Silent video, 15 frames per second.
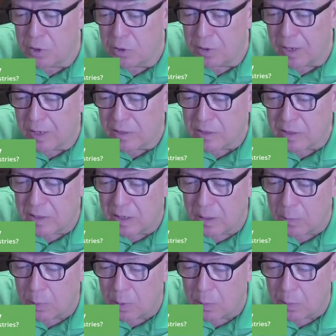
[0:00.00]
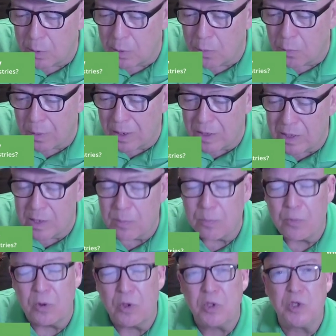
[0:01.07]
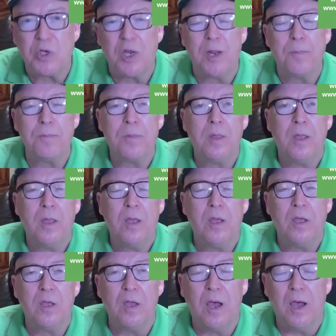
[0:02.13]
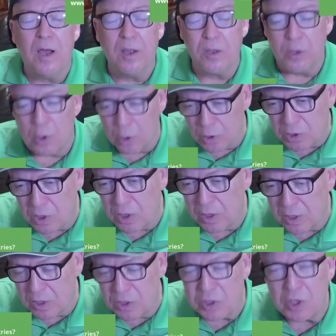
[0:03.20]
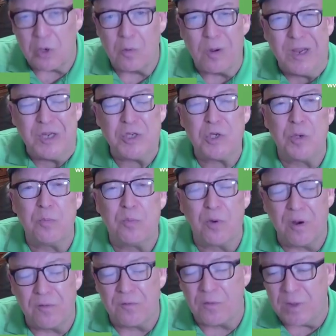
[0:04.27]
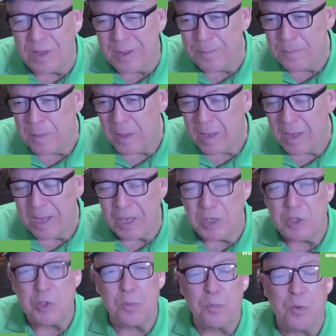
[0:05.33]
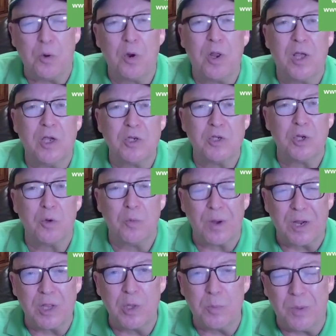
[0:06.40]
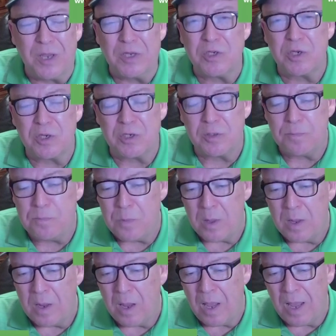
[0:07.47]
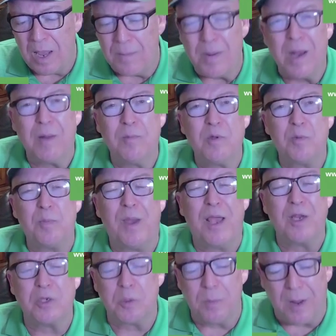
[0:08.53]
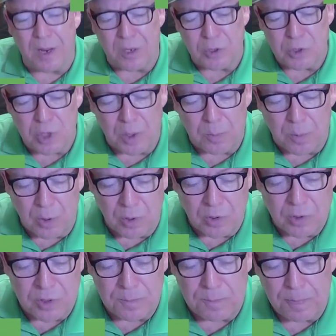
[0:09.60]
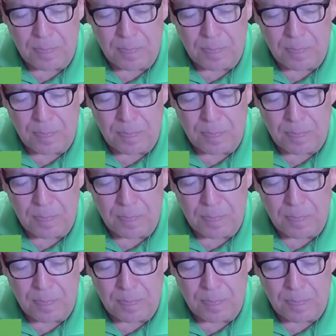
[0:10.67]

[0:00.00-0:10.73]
do that today, we would greatly appreciate uh, your consideration prayerfully in supporting us on a regular basis. Hey, my name is Pastor Michael J. Burns.